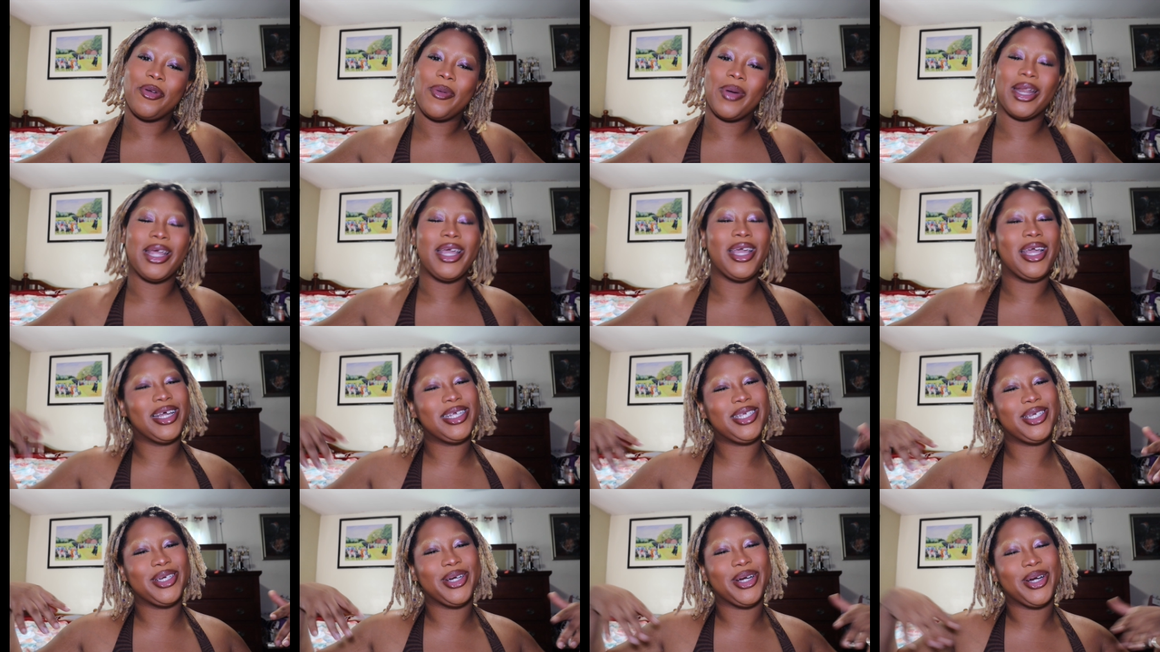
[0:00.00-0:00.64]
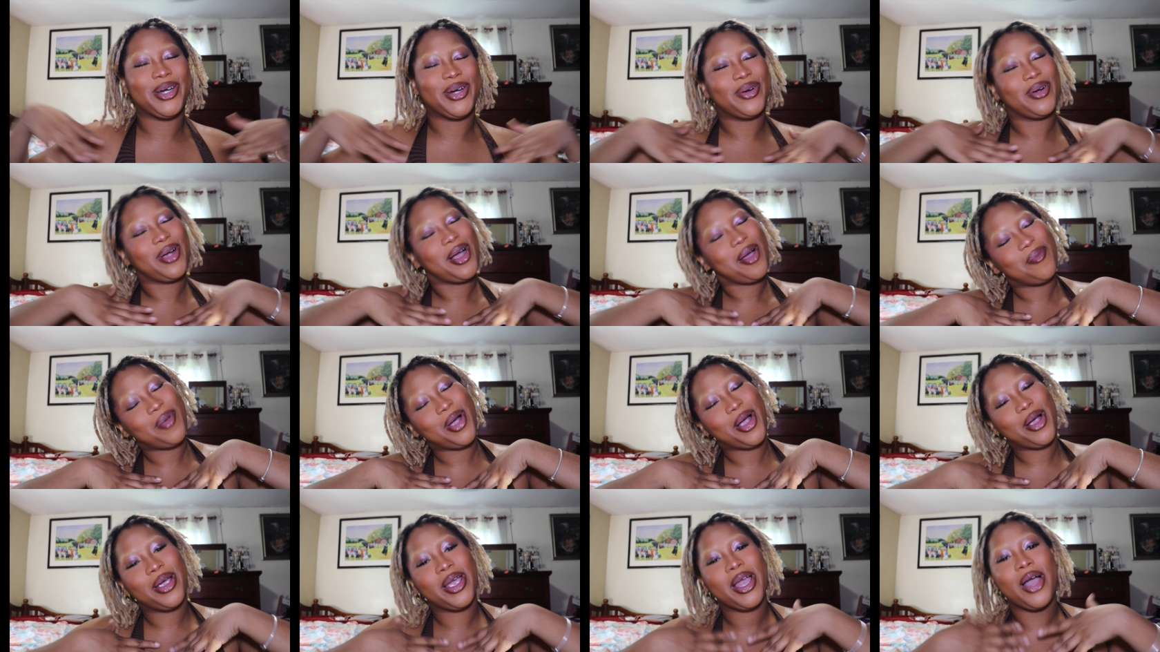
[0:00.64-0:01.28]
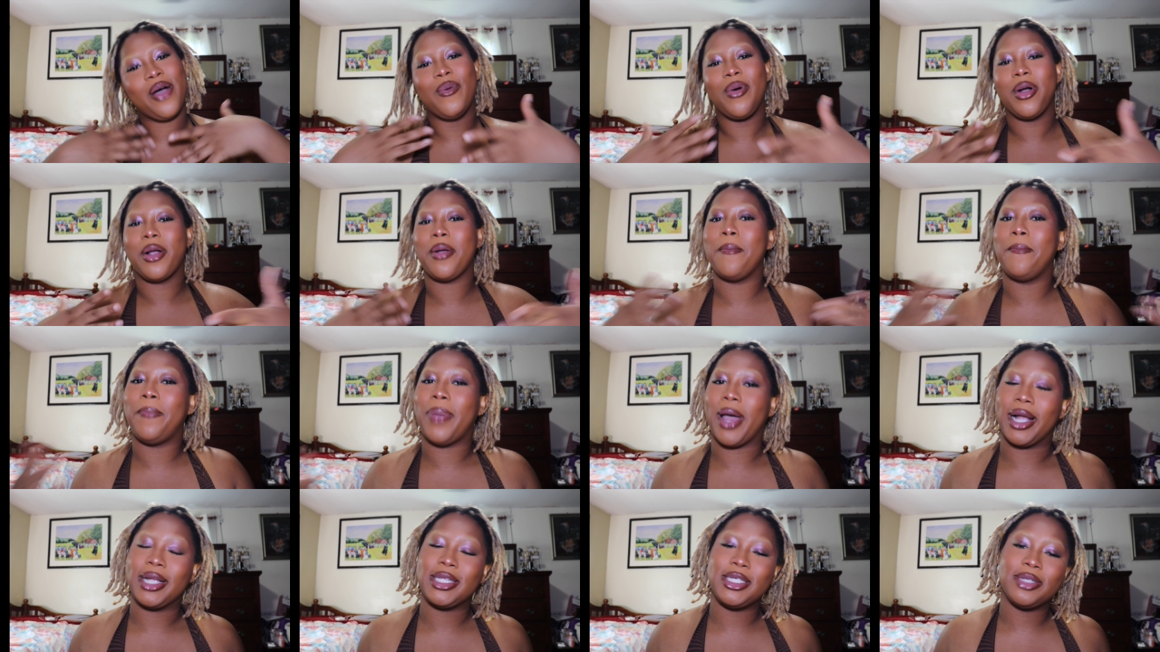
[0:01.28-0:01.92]
everybody, it's your girl Kamari and
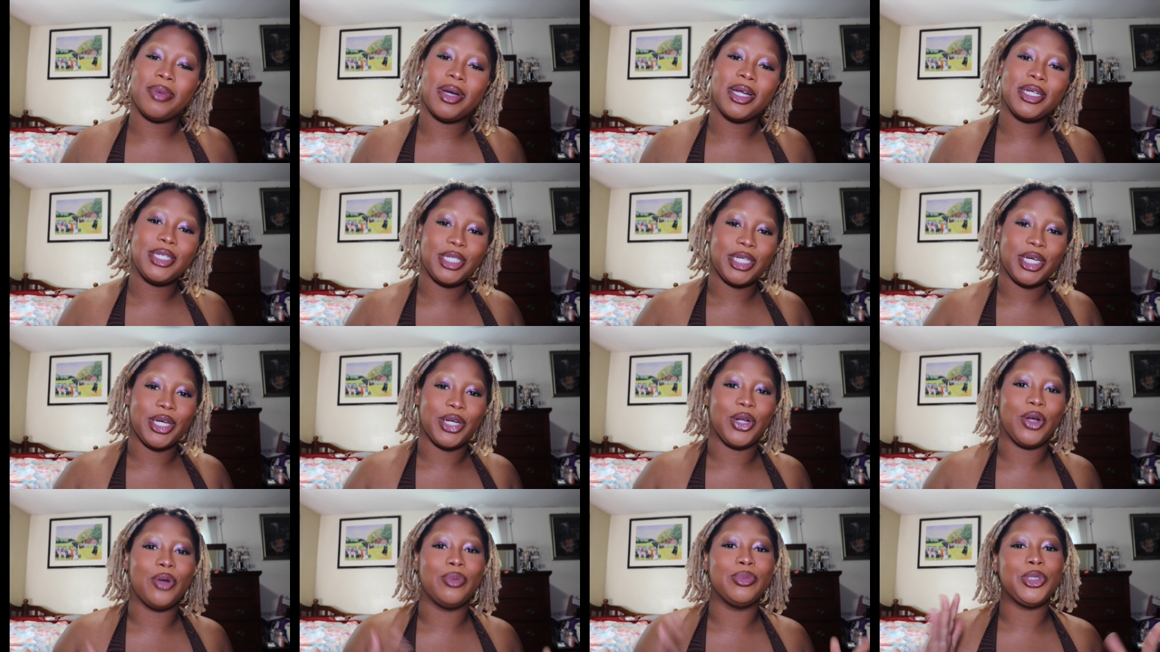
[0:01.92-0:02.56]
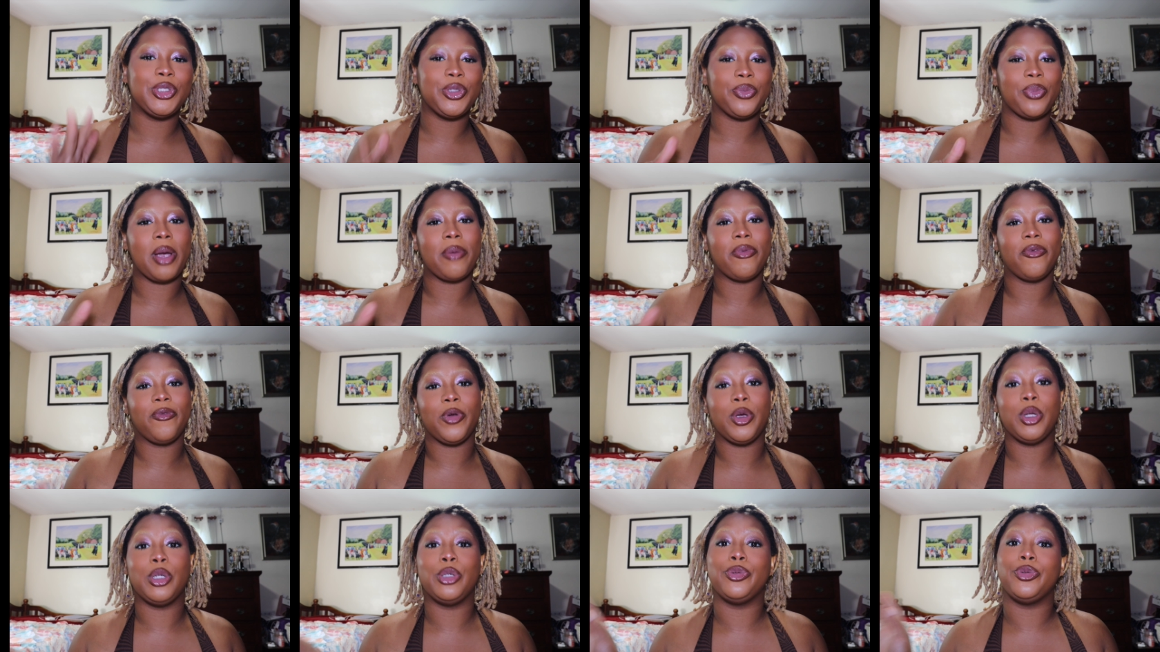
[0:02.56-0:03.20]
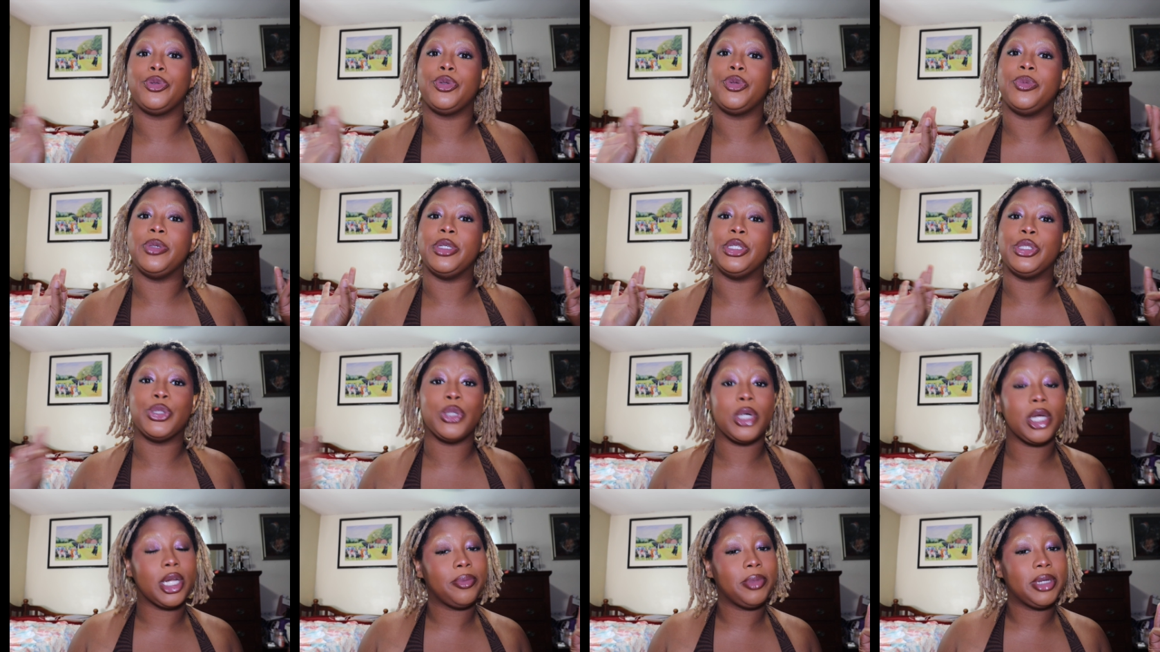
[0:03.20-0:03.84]
welcome back to my channel. I'm super happy for you to be
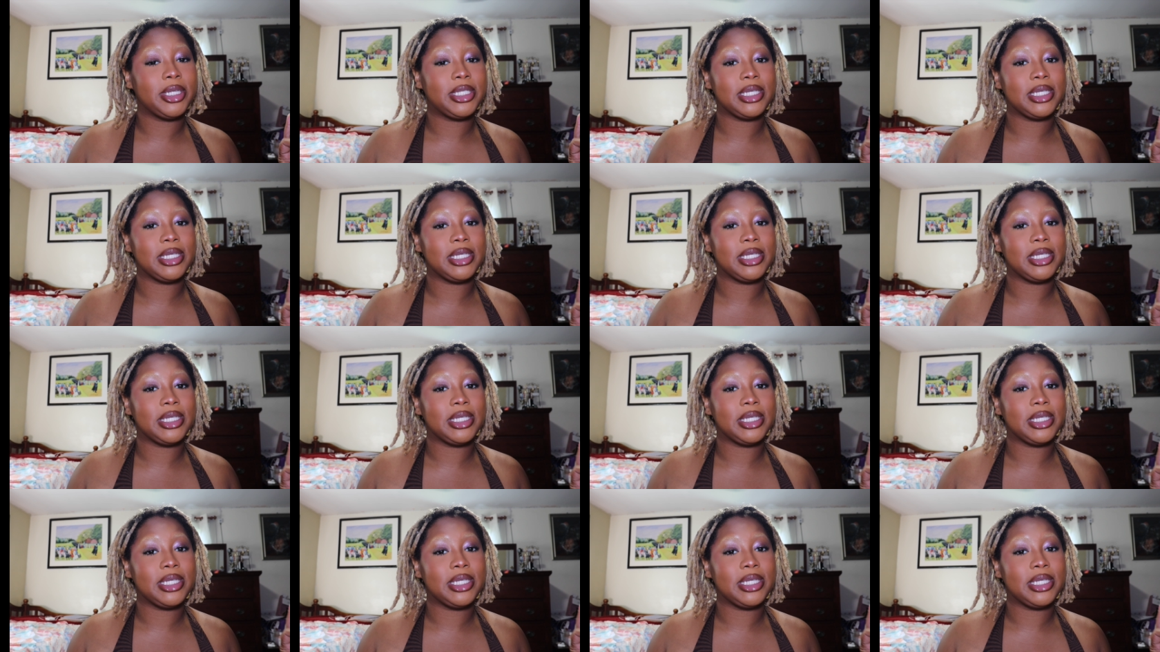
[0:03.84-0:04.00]
joining me